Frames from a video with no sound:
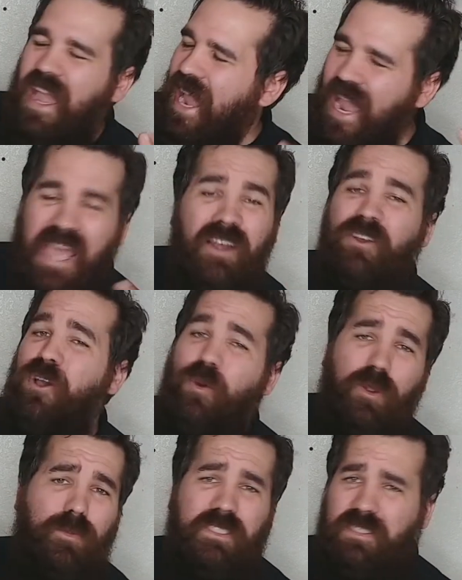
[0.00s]
I don't know
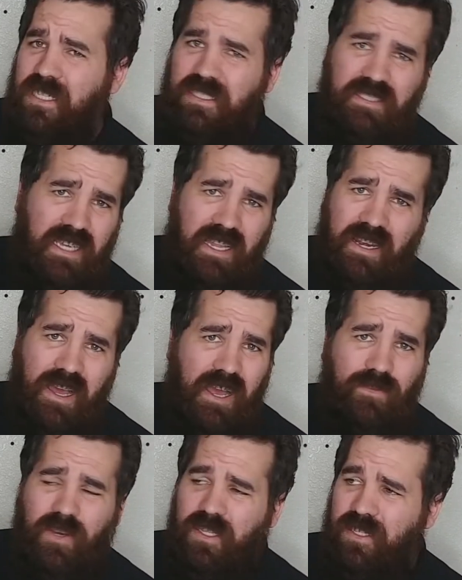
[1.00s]
where Mystique's getting
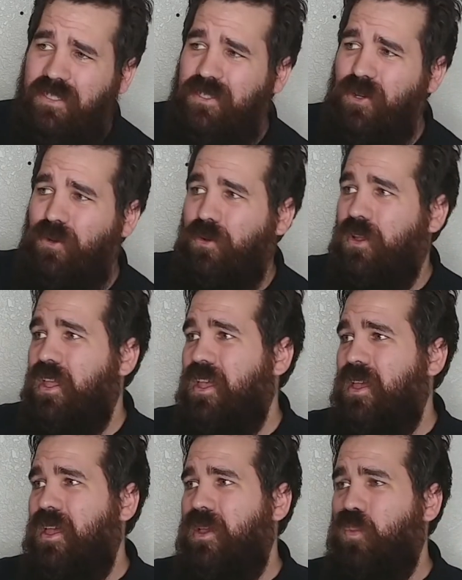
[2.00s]
off on this whole
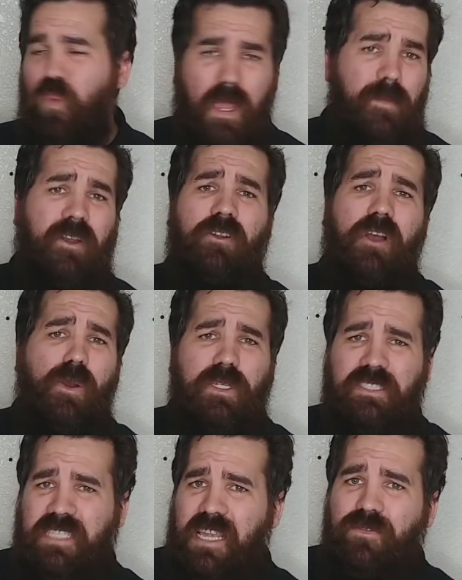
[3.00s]
women are always
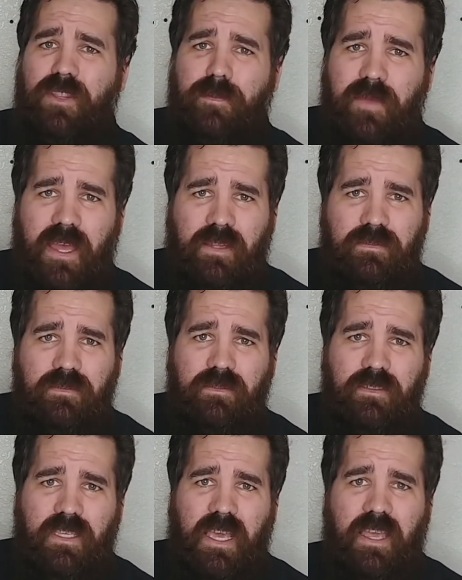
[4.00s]
saving the men.
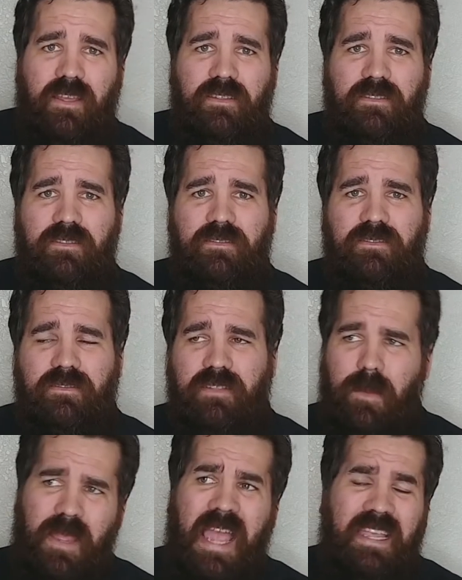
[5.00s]
Okay, I
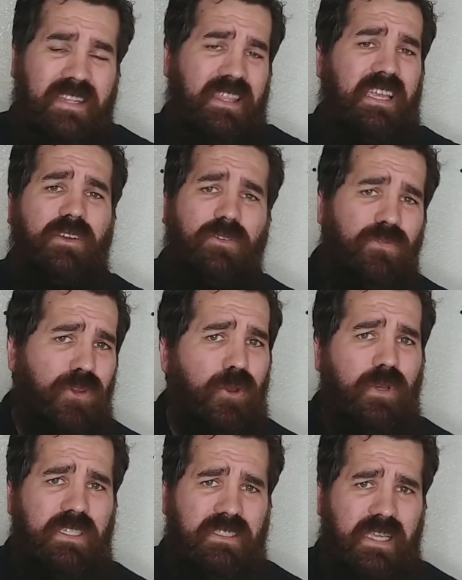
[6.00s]
mean, I can think of a few
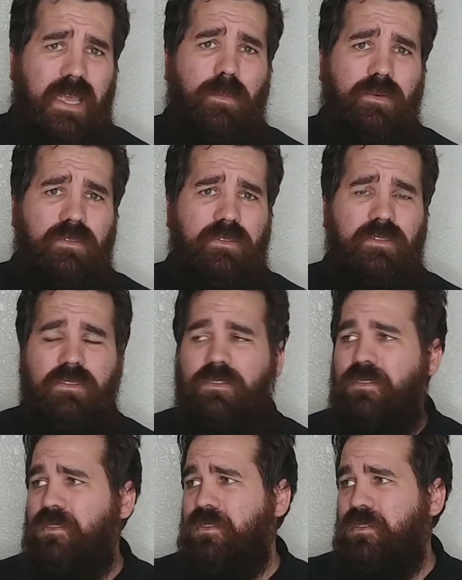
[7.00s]
examples.
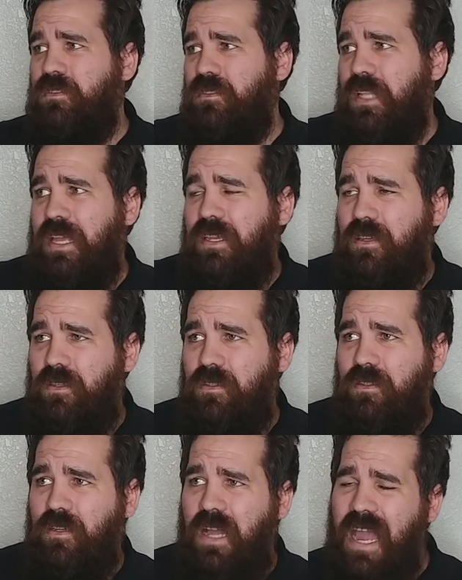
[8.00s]
Like,
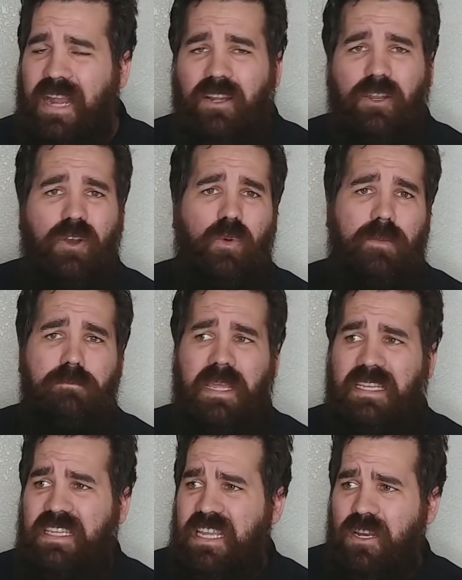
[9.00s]
I don't know when
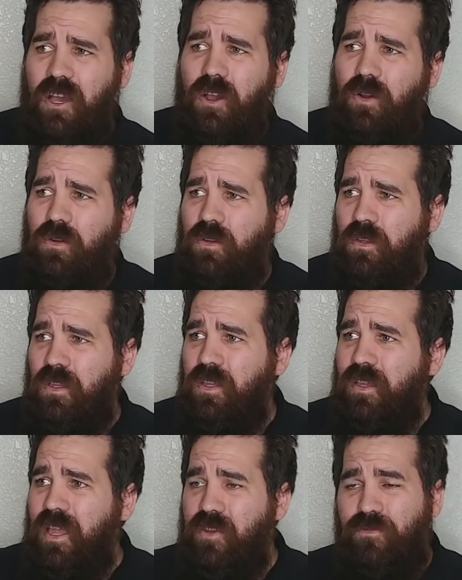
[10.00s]
Magneto
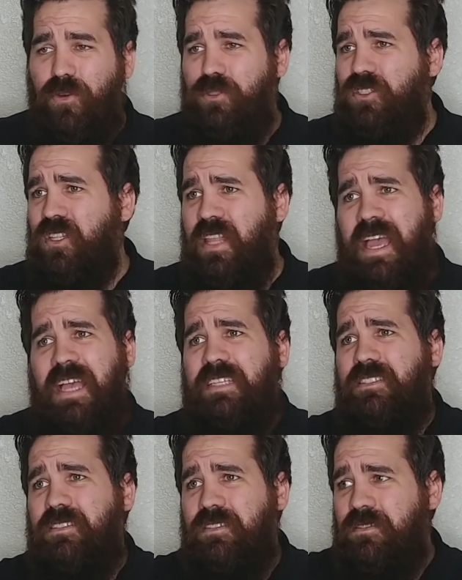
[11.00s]
in First
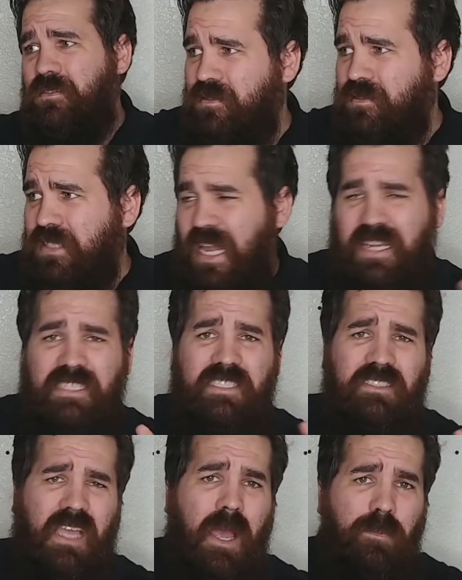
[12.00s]
Class kind of
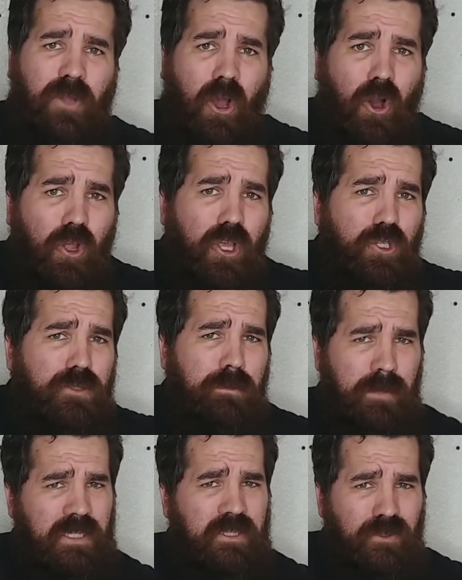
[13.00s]
stopped all those
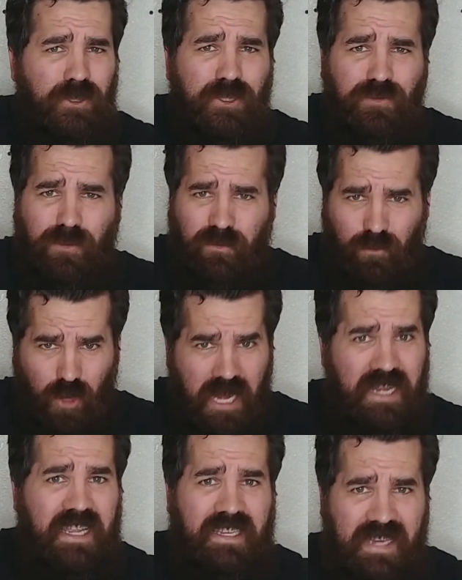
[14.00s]
missiles from
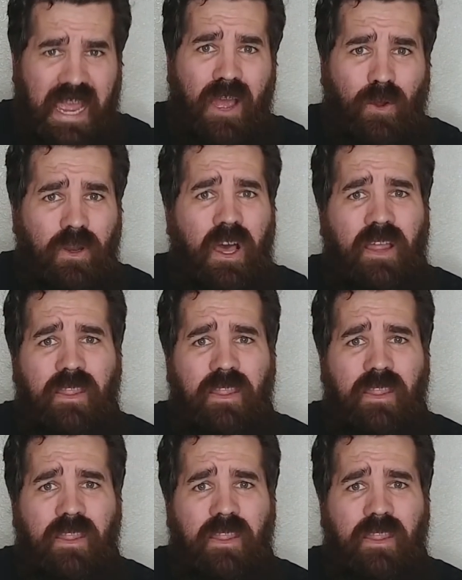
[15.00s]
raining down on